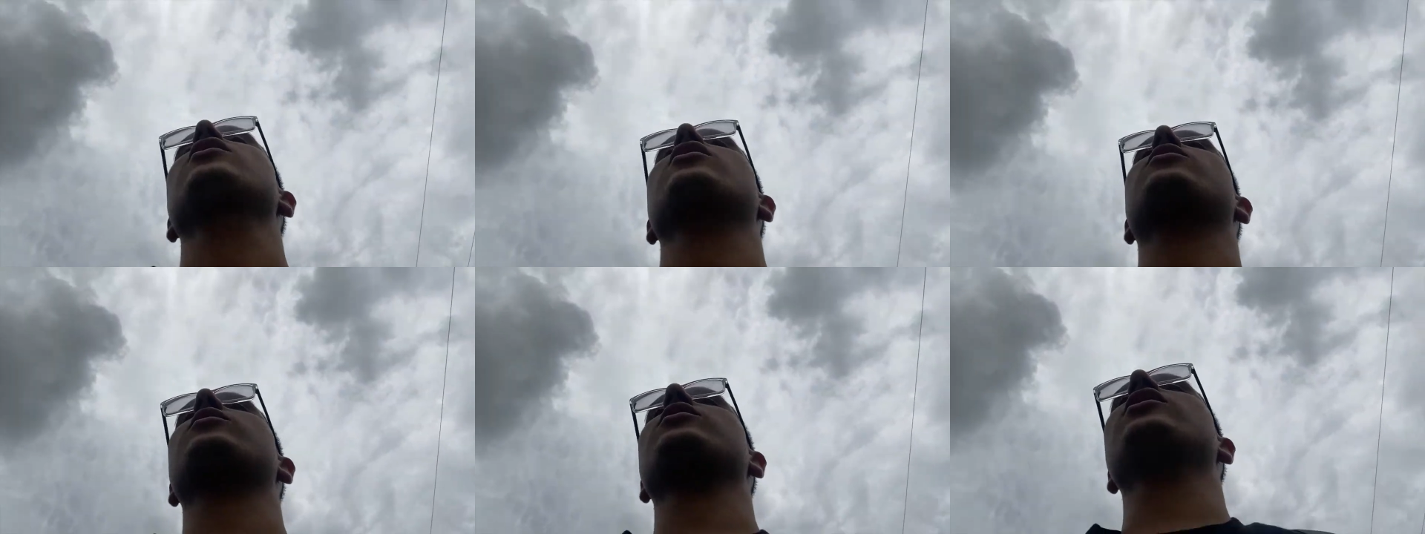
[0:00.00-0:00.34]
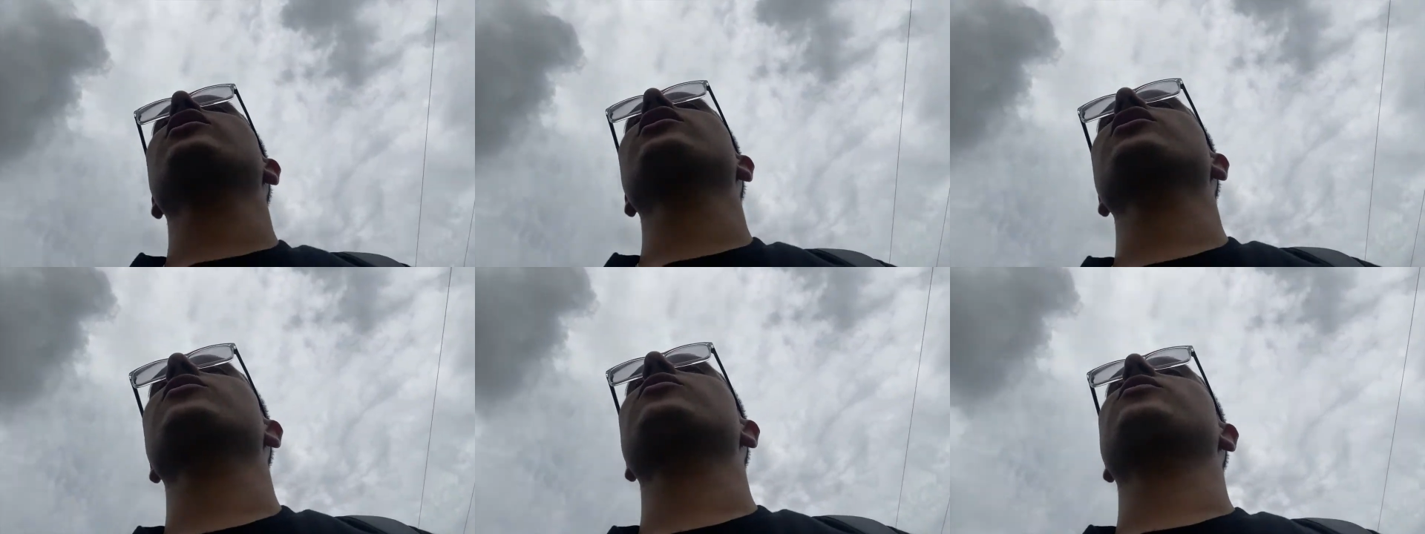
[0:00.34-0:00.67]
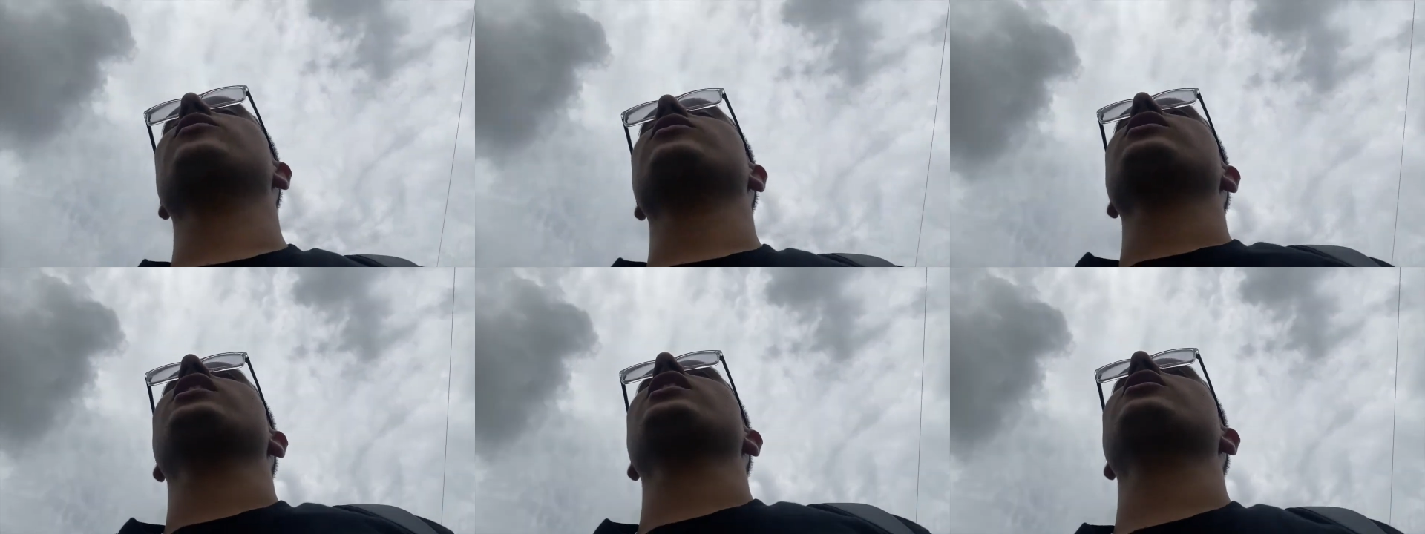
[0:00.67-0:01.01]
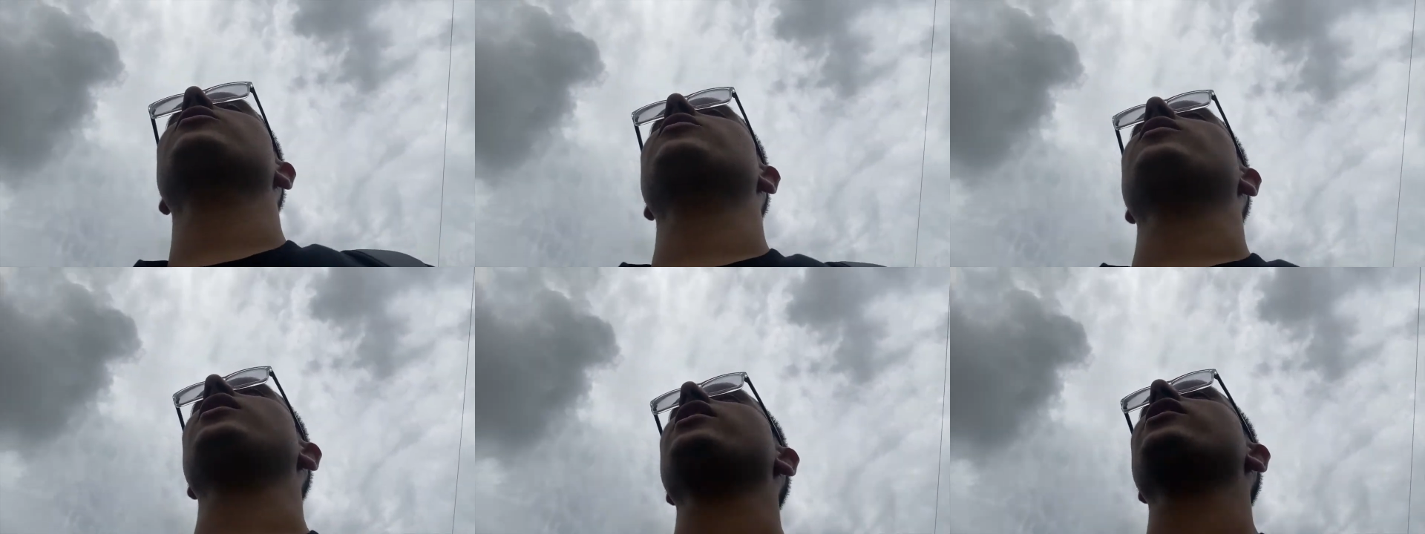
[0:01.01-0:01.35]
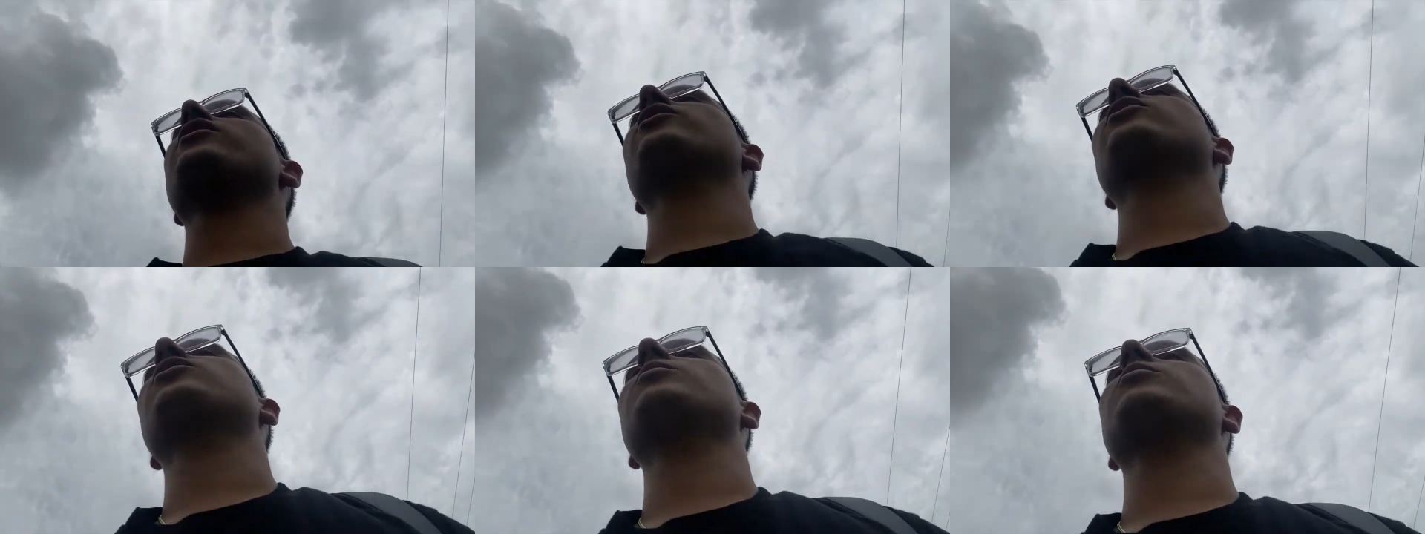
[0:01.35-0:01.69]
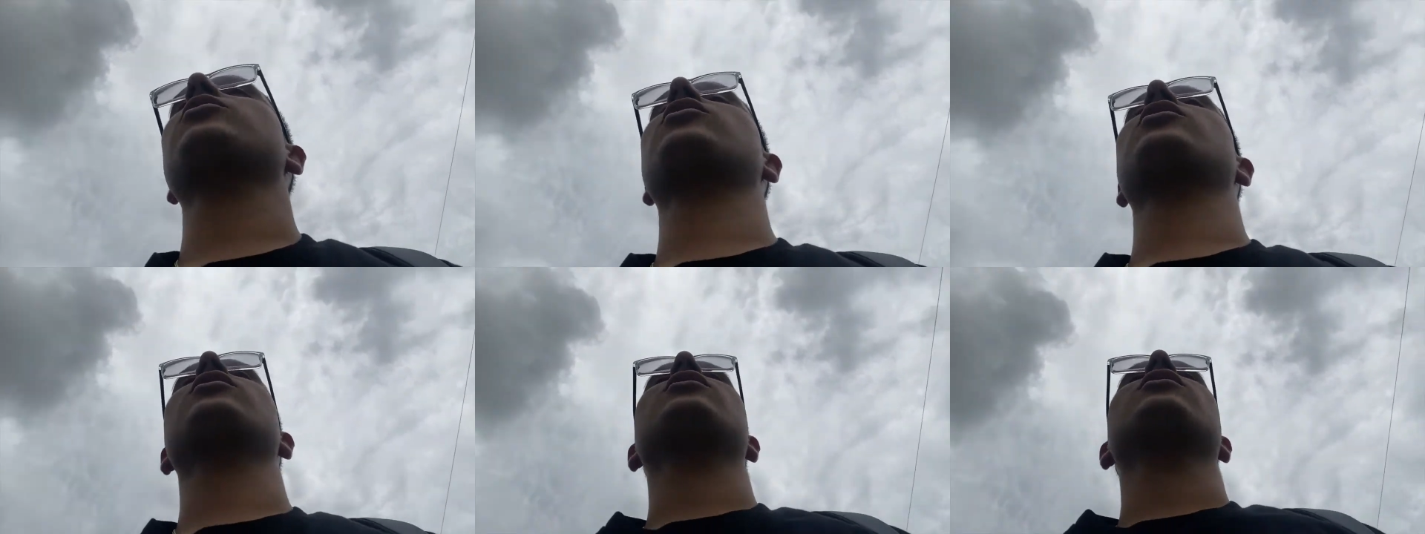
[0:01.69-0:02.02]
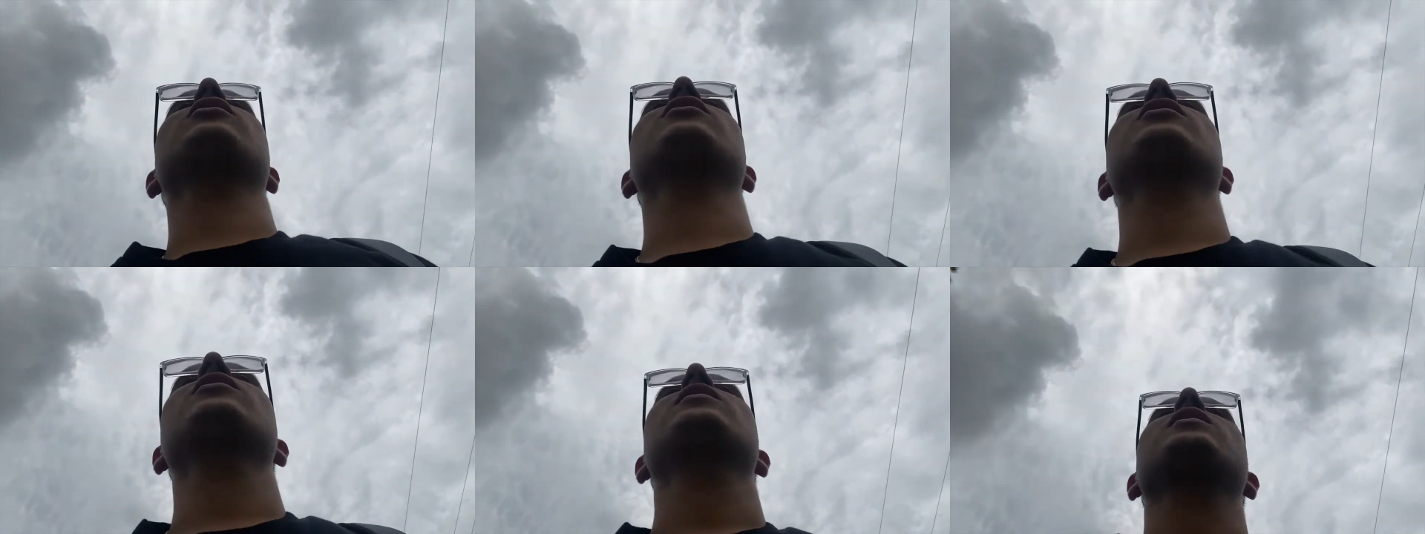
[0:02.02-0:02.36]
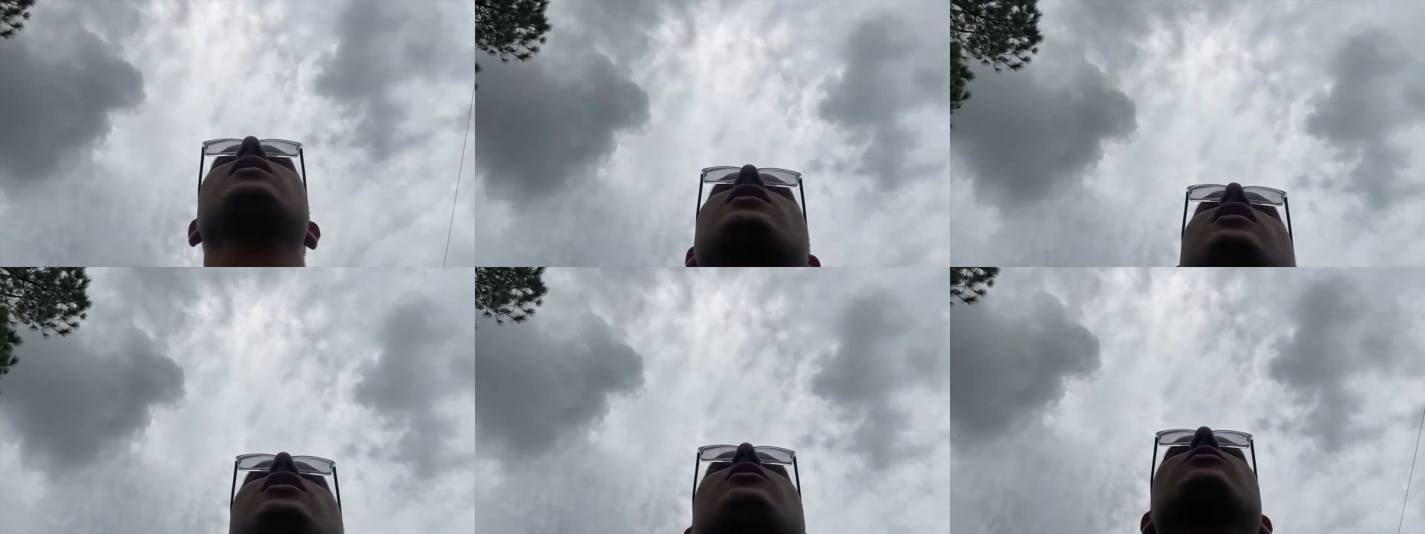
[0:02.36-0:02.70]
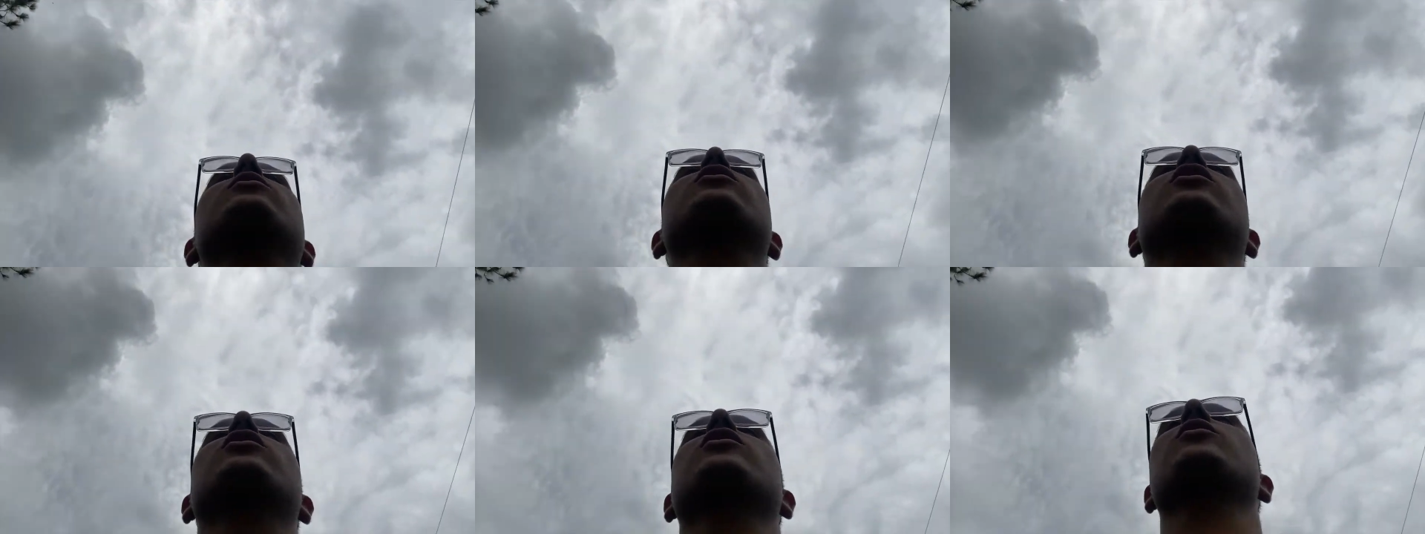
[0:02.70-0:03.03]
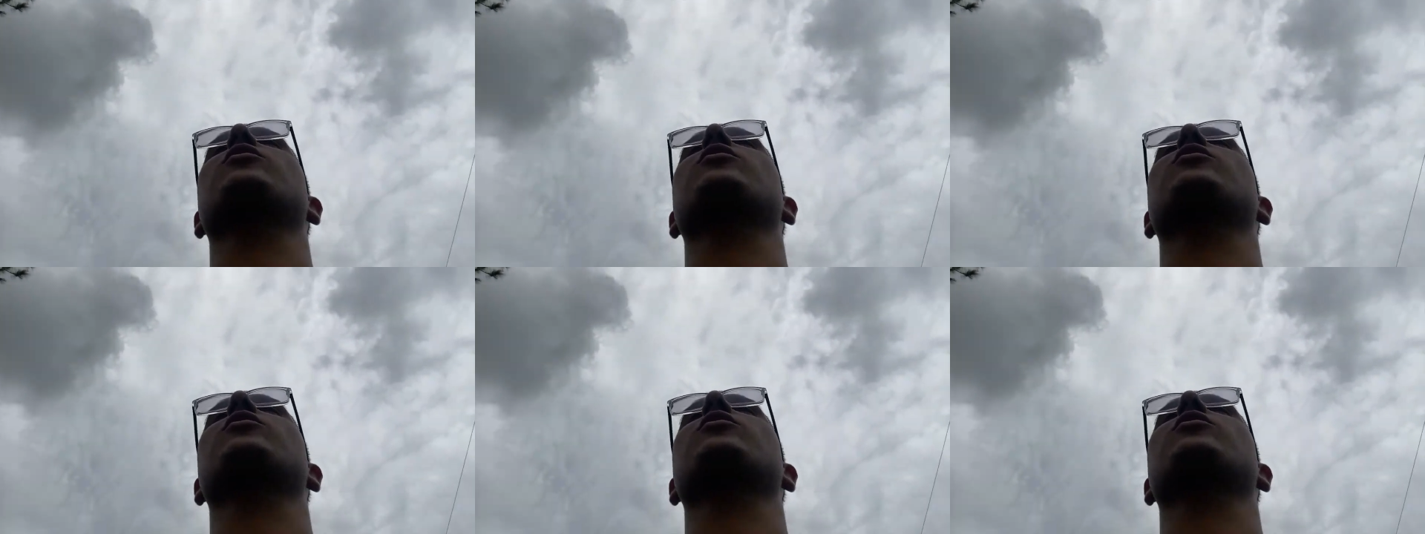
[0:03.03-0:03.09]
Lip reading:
No face is visible, so there are no lips to read.